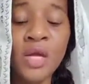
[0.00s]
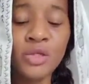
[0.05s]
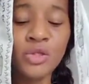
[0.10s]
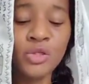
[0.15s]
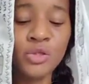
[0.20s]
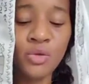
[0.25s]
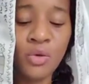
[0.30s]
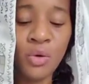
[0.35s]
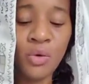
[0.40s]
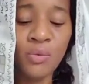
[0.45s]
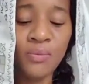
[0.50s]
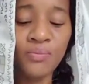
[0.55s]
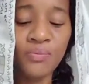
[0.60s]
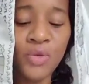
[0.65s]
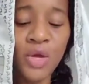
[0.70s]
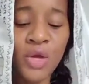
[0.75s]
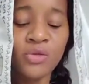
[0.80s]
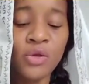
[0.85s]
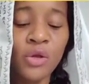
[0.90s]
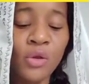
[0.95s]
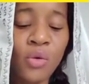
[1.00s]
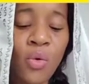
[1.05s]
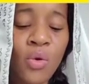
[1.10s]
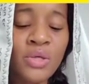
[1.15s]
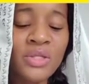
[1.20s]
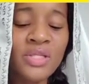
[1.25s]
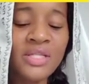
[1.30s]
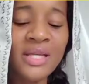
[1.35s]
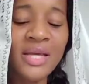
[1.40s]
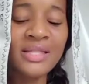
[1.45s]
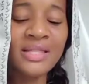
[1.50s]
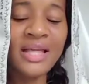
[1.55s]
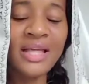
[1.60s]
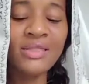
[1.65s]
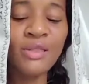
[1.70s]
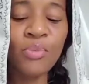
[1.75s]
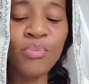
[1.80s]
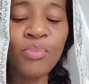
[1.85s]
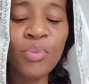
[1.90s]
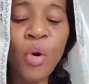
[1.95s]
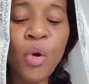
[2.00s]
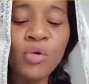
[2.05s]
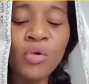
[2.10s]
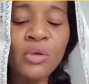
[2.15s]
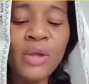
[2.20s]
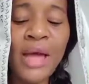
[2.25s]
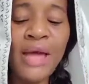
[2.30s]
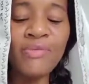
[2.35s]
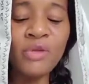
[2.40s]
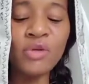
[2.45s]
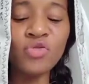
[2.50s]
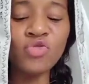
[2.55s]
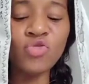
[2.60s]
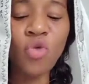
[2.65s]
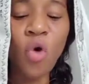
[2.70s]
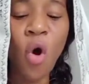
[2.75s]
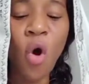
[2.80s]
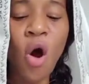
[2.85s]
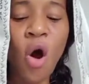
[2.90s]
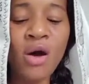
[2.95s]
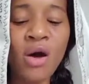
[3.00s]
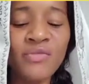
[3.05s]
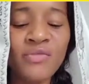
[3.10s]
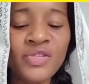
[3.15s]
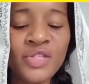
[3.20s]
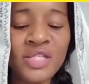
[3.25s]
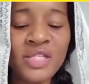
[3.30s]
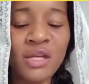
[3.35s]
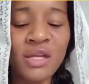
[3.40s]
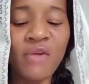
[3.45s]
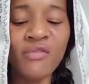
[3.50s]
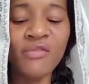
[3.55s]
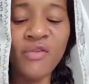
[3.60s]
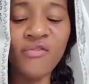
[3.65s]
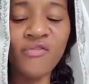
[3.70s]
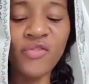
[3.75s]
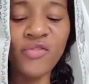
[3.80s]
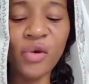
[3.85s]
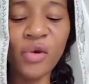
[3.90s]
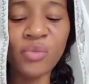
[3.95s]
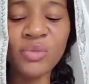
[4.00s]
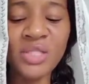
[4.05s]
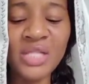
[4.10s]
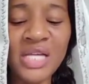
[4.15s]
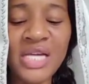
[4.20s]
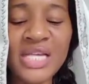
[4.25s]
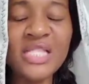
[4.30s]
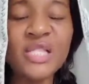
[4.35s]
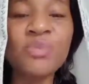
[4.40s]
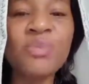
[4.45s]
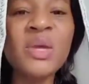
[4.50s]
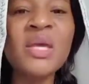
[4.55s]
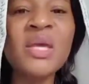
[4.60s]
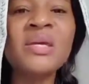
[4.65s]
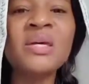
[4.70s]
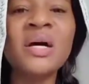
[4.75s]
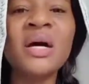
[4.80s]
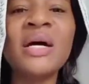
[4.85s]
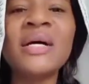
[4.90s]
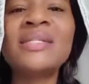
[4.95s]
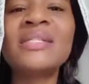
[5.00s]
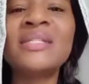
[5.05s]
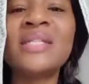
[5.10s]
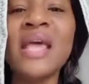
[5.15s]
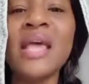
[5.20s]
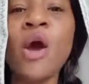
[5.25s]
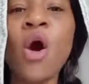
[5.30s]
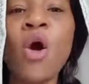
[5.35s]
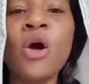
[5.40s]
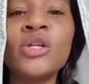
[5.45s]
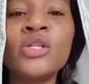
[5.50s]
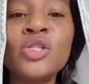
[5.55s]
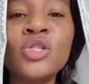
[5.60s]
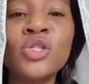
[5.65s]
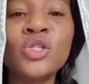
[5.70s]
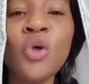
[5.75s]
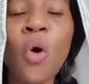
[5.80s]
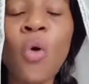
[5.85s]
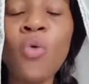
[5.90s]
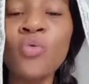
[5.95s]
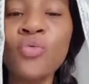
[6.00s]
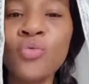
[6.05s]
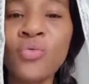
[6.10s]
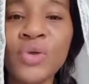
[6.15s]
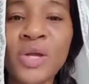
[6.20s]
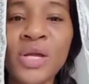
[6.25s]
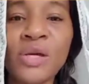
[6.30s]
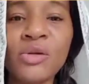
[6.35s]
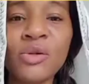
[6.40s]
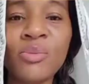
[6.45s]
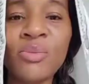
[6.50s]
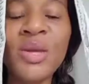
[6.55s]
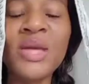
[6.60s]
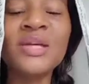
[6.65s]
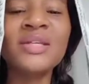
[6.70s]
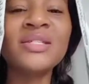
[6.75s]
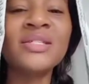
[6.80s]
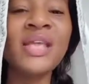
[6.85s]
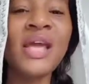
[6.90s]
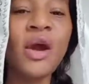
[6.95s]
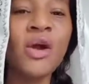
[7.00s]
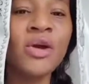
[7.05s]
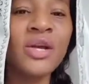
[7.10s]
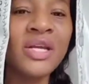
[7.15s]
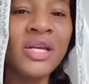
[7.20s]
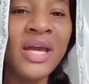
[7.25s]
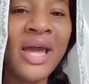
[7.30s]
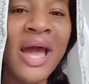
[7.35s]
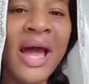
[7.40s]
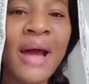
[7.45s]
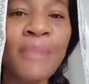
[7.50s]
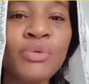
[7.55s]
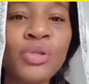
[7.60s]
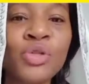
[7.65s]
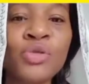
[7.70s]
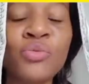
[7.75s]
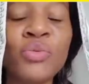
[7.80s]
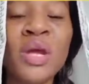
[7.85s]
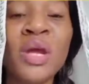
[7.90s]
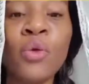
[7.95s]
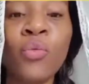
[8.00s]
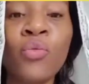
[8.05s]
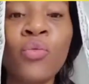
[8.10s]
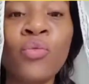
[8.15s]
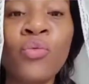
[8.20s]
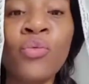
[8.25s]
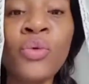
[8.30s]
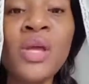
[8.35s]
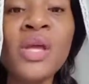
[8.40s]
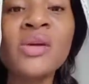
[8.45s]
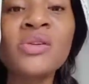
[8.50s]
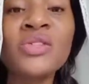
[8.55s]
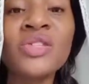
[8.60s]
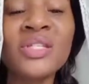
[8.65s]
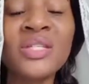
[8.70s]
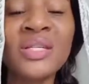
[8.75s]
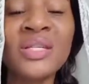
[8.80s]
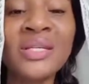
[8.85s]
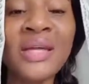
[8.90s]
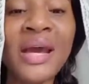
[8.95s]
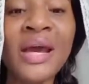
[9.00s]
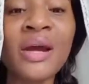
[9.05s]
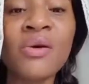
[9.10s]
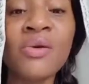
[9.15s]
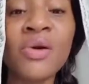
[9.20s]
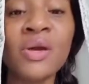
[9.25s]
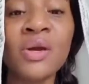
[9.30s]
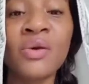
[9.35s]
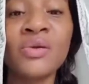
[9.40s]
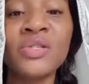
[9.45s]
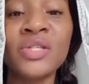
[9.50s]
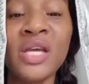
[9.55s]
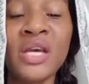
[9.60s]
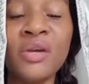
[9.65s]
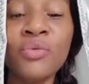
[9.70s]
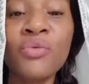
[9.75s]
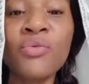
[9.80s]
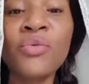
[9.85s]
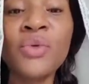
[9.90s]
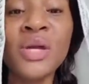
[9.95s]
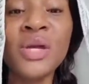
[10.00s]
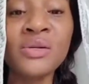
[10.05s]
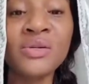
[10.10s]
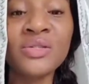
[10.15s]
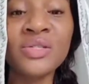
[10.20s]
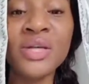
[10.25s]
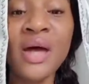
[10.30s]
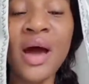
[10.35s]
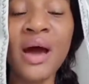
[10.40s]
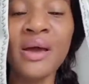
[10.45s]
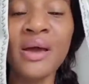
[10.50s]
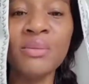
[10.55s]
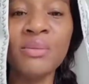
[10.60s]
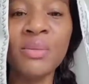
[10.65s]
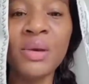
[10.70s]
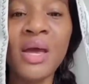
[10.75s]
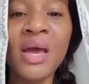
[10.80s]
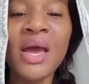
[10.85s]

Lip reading: So, the Lord said that the pull and the draw of snuff films is because they are so real, because they are capturing real scenarios in real time.